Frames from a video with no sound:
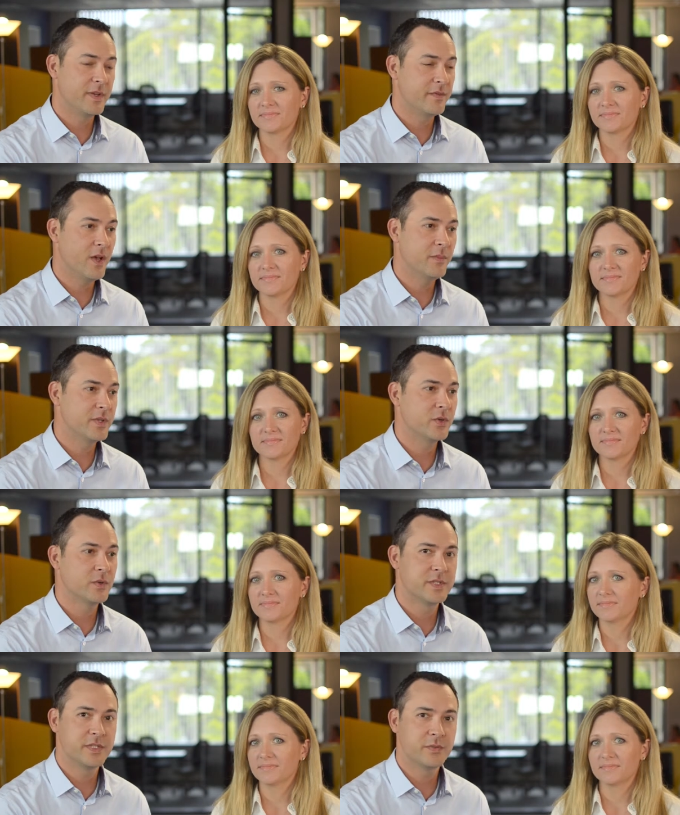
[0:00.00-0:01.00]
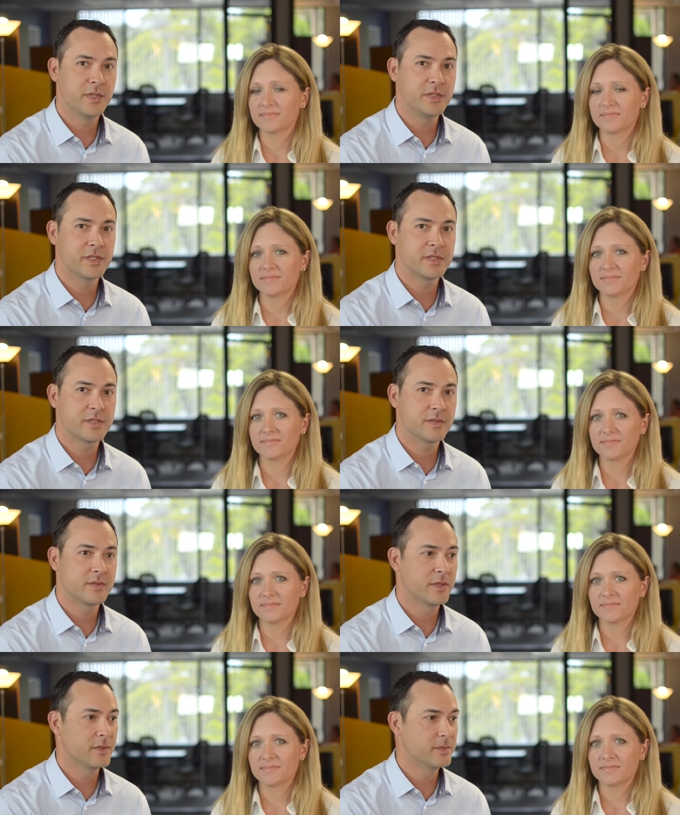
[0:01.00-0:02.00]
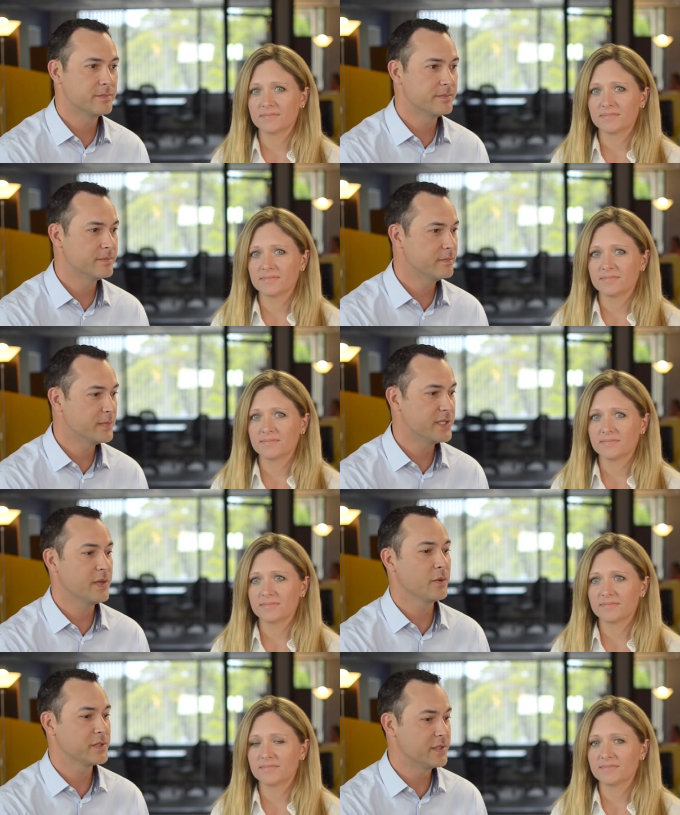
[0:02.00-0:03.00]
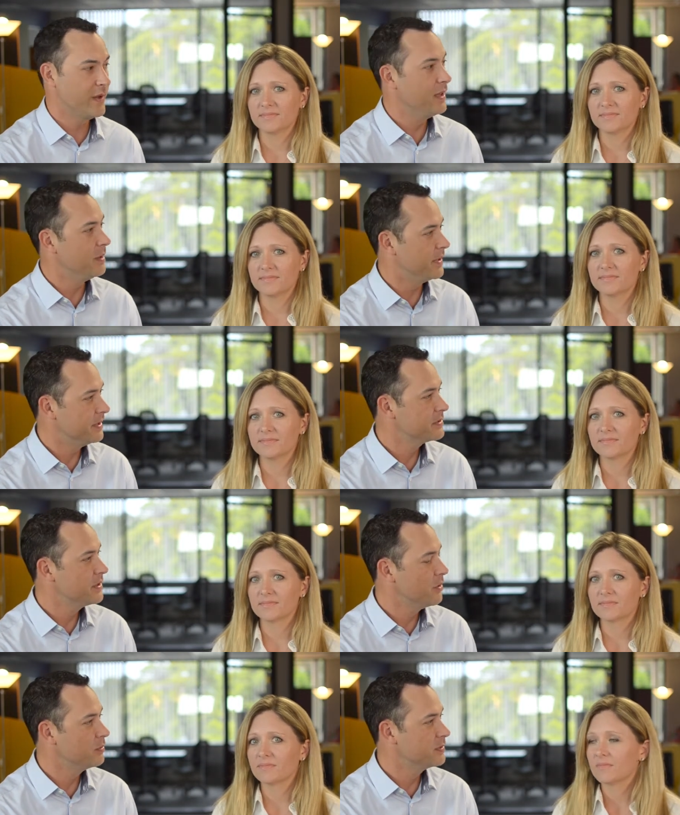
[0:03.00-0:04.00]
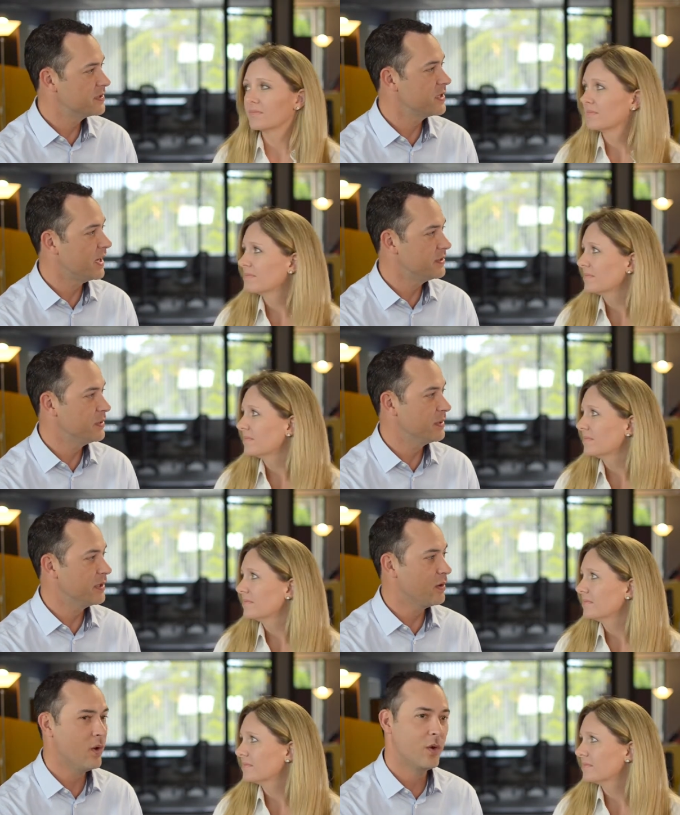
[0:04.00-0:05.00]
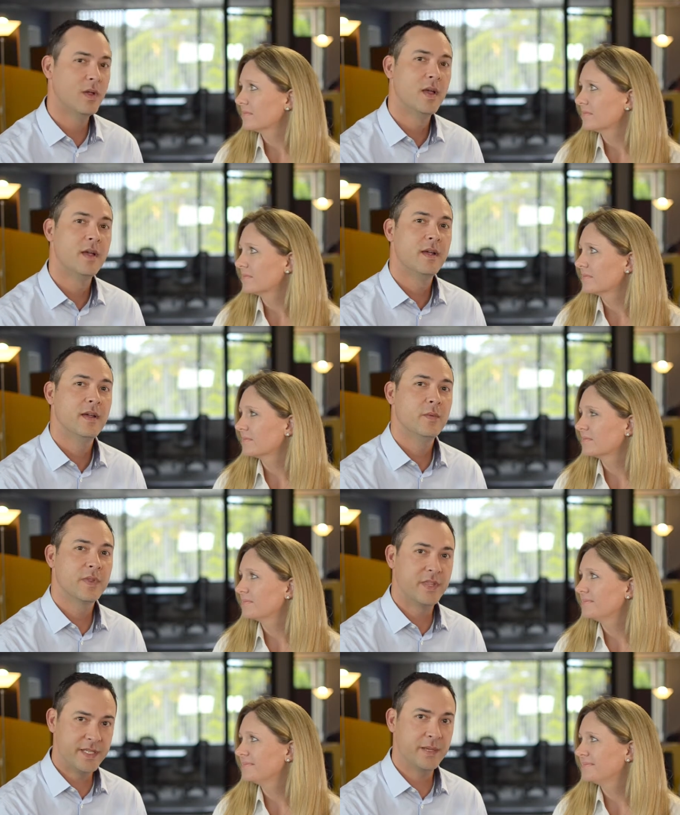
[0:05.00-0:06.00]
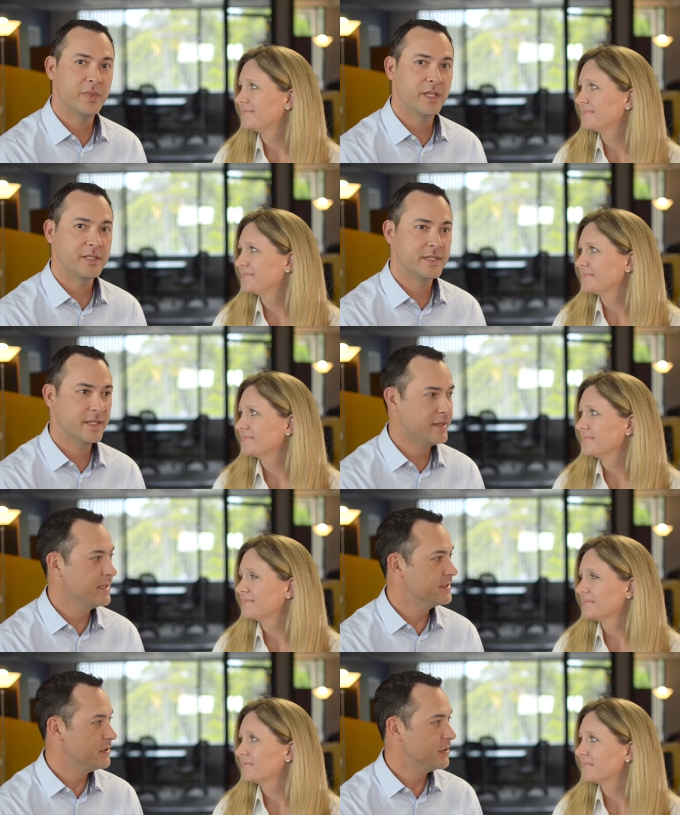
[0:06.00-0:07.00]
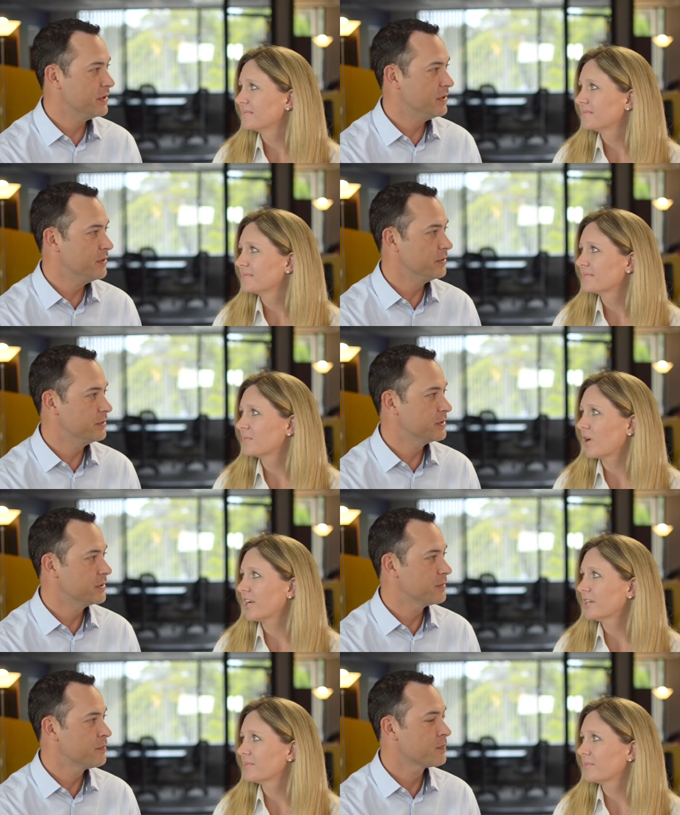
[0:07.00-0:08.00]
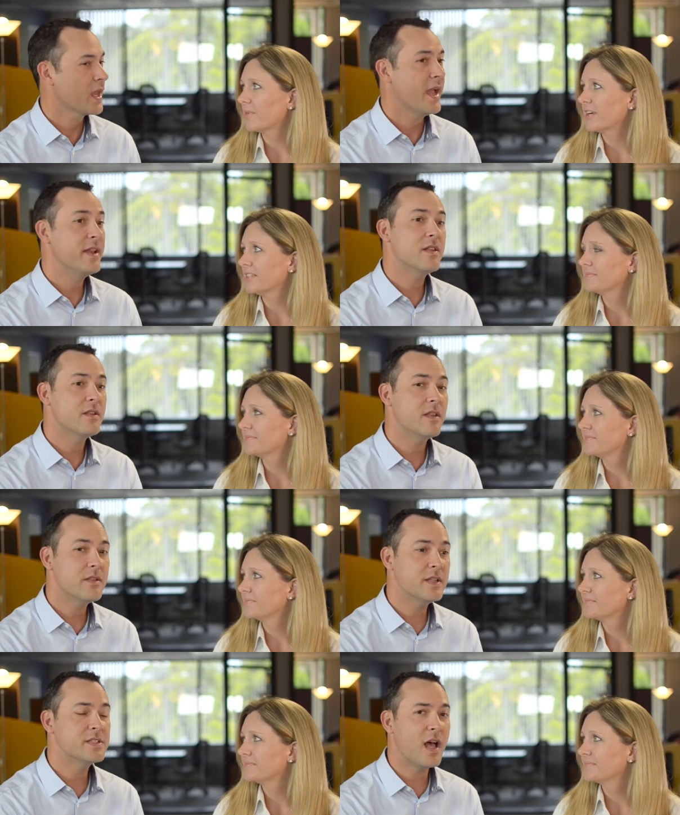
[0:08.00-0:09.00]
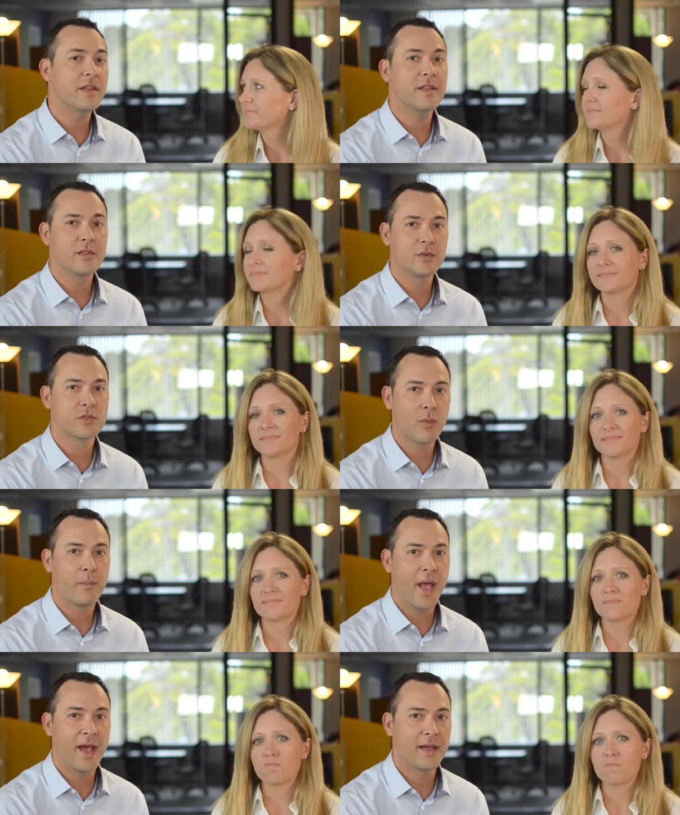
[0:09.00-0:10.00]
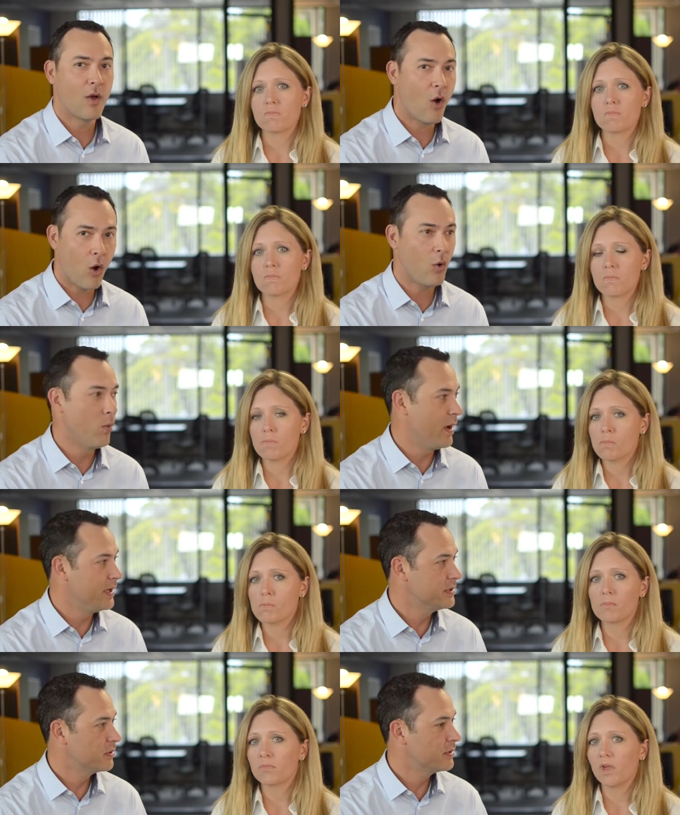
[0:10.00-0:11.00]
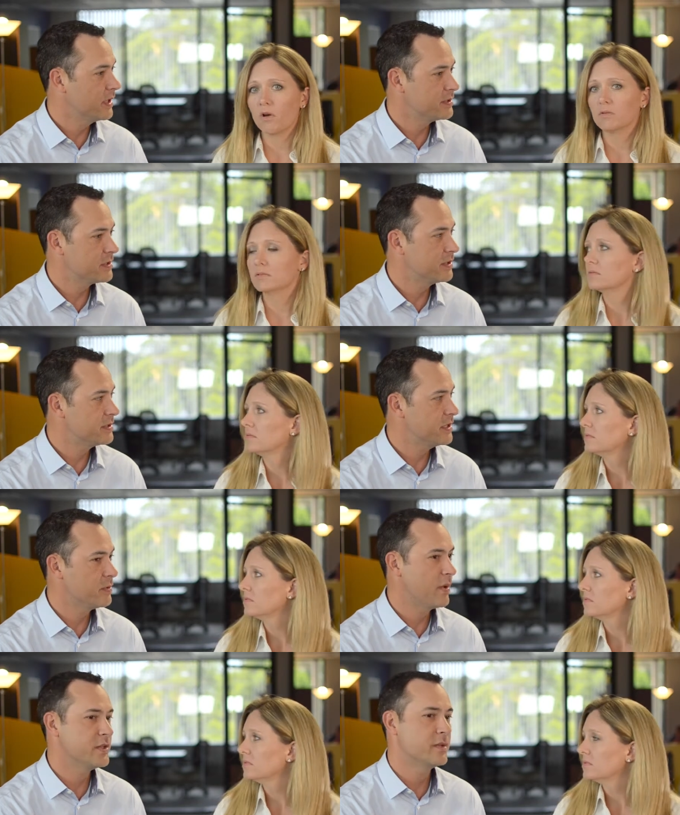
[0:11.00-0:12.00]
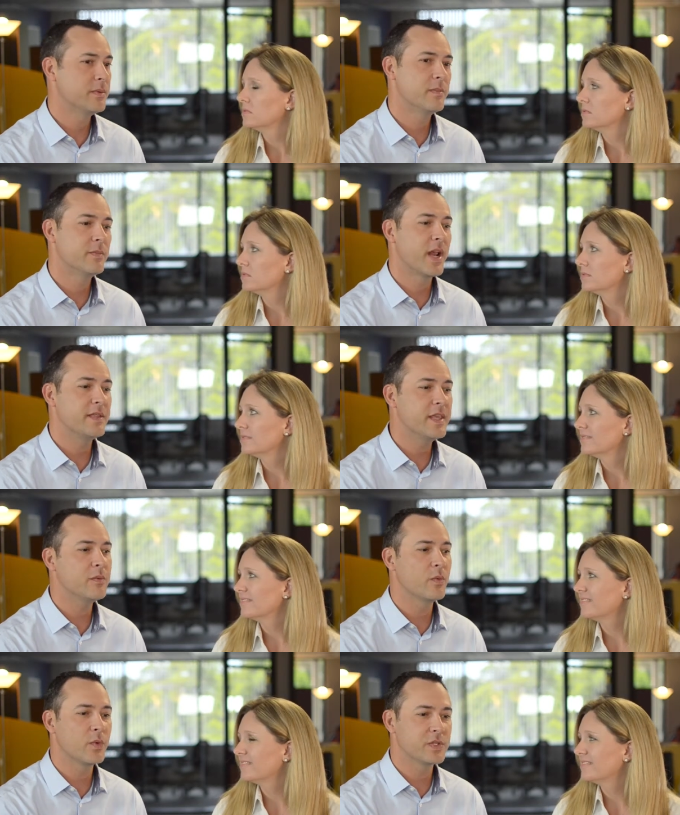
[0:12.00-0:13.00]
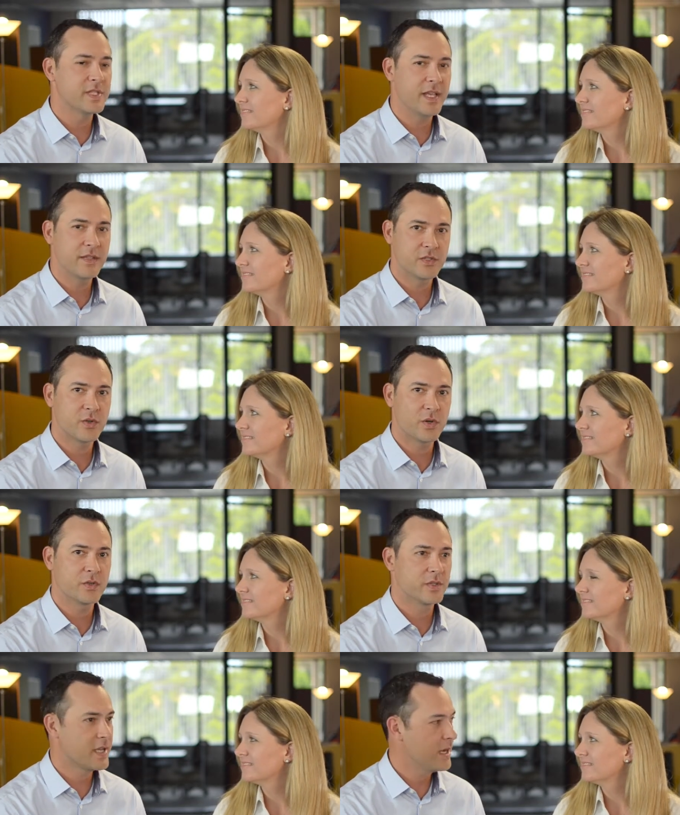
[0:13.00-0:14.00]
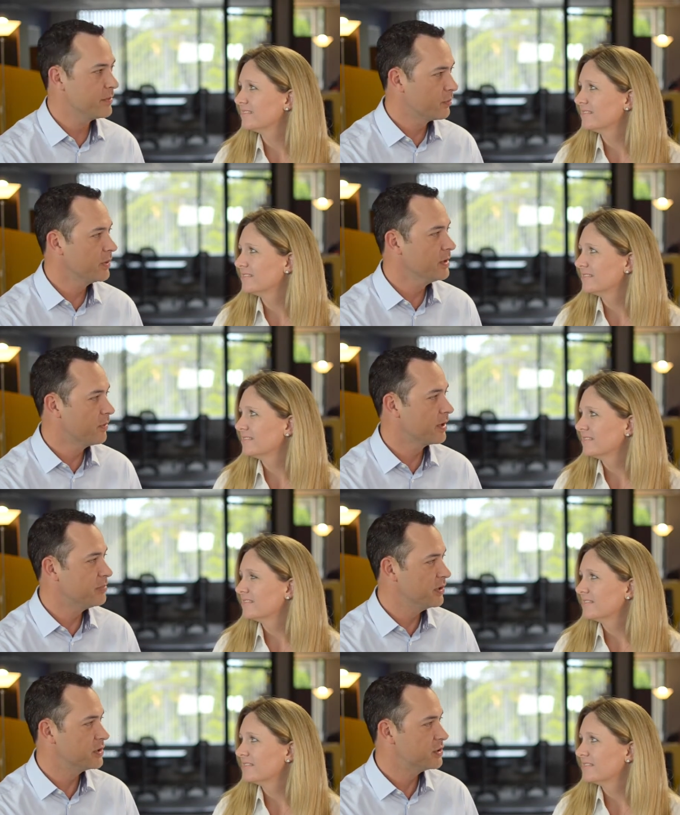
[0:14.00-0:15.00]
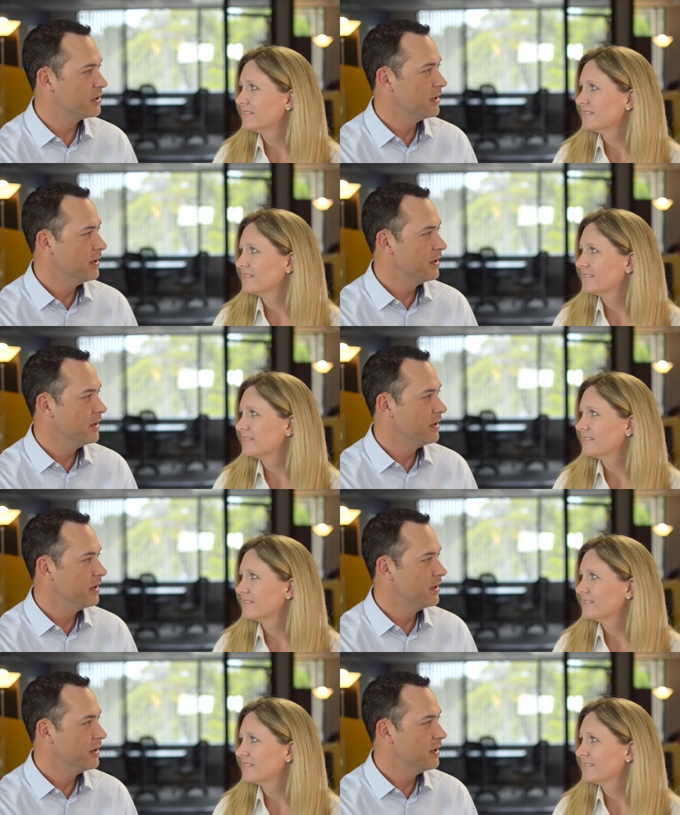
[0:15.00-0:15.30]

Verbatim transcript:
Speaker 1: development tools, it's really just you know materials development. There's no design to it at all with the templates and the things that you can use. Right, right. And it's not that those are bad always or no. that's the situation, but I think when we're saying instructional design, we really want to push